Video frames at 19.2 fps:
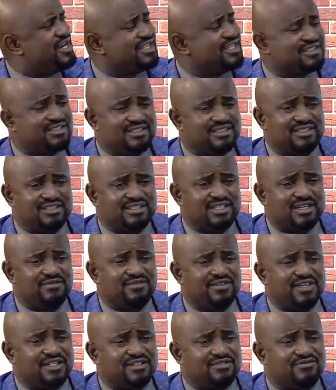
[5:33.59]
as this is
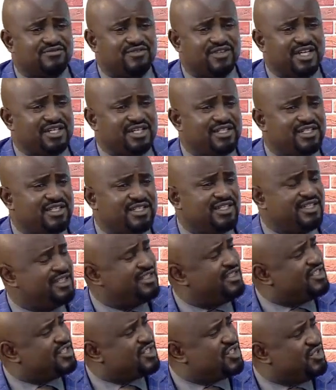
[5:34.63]
something that fairly
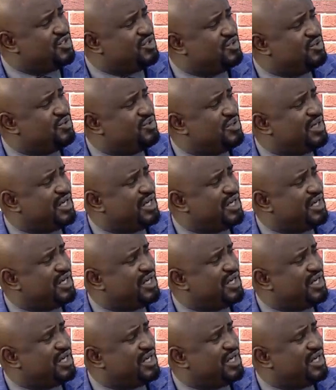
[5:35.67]
is new,